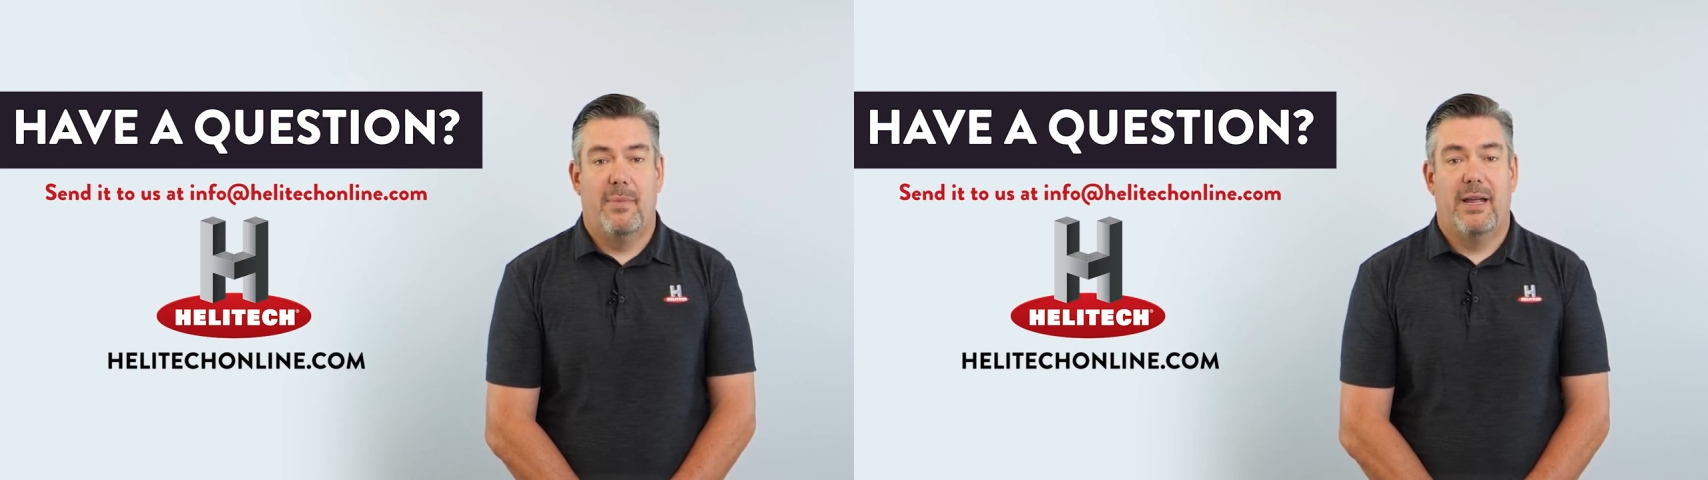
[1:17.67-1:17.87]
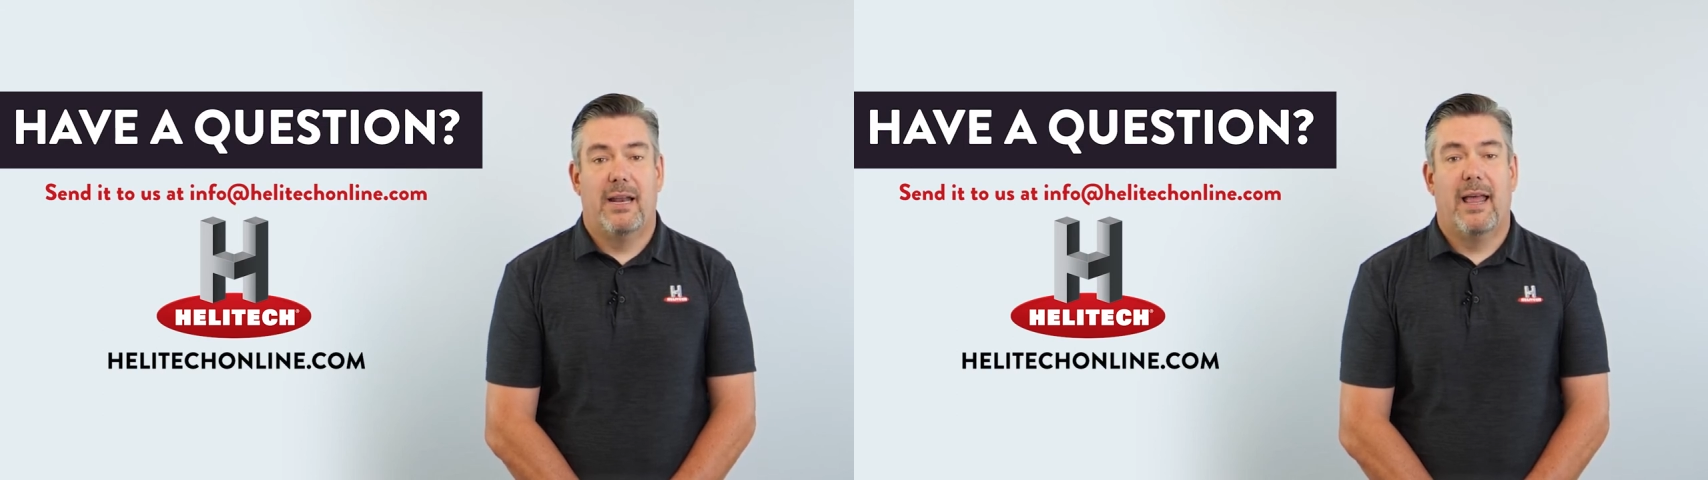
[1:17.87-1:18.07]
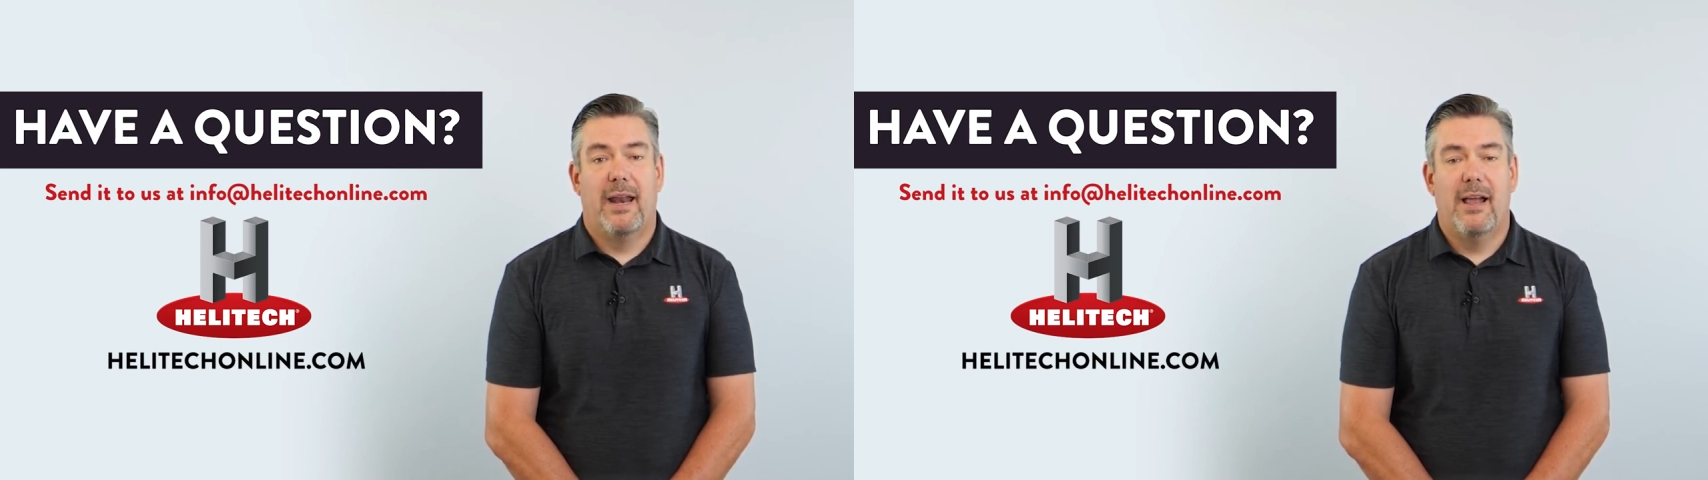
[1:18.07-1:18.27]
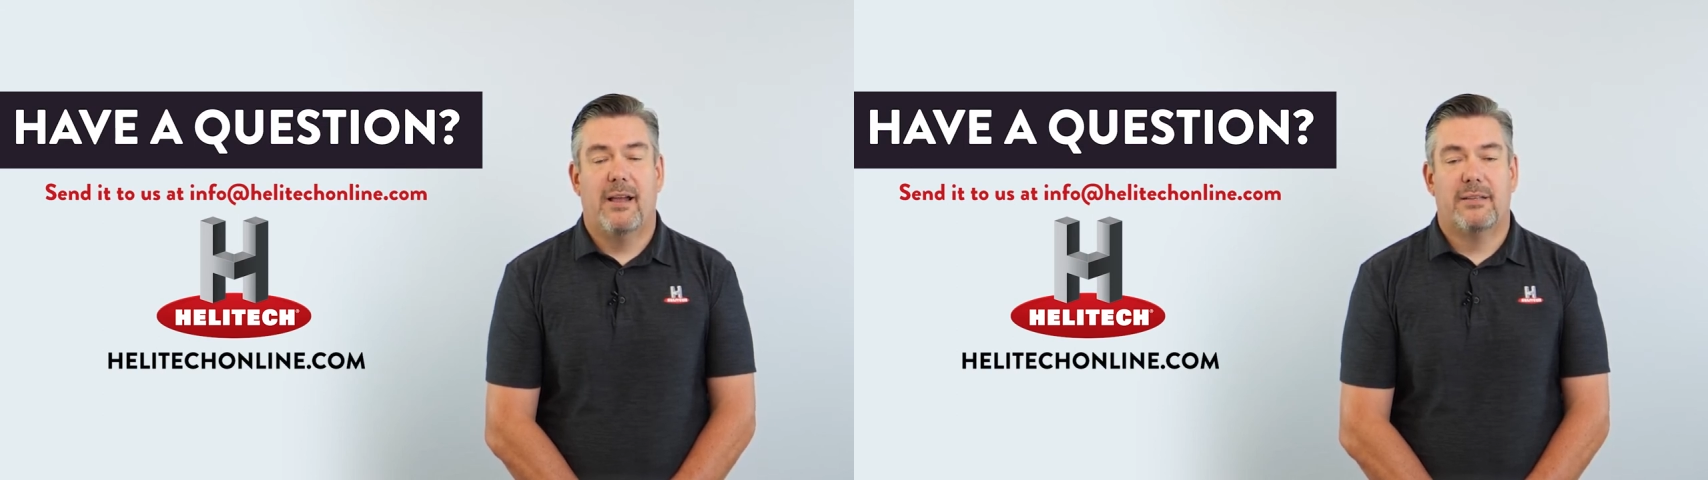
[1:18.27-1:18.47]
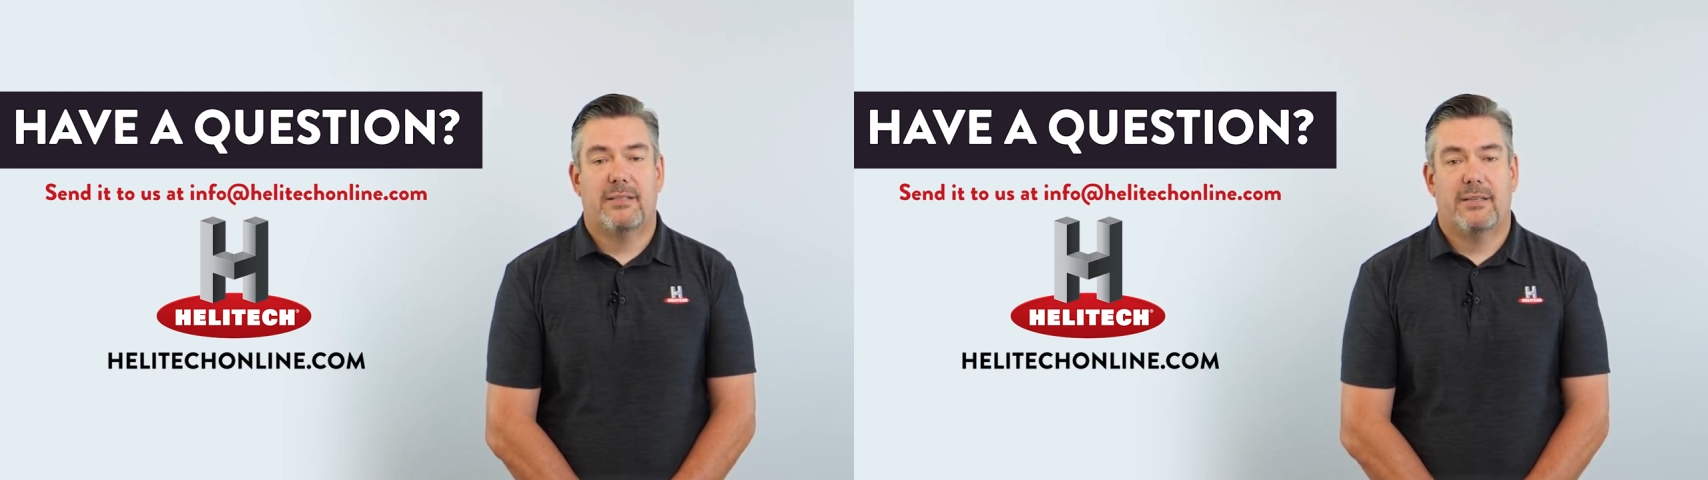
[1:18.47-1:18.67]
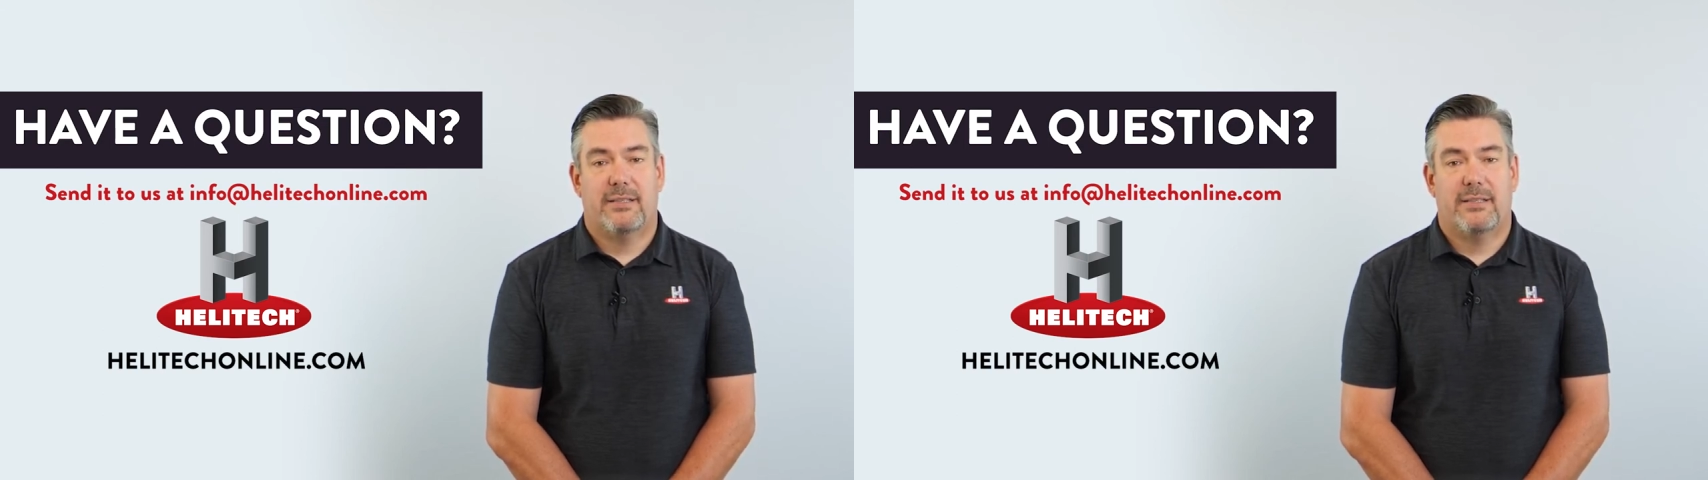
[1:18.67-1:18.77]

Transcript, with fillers: and let us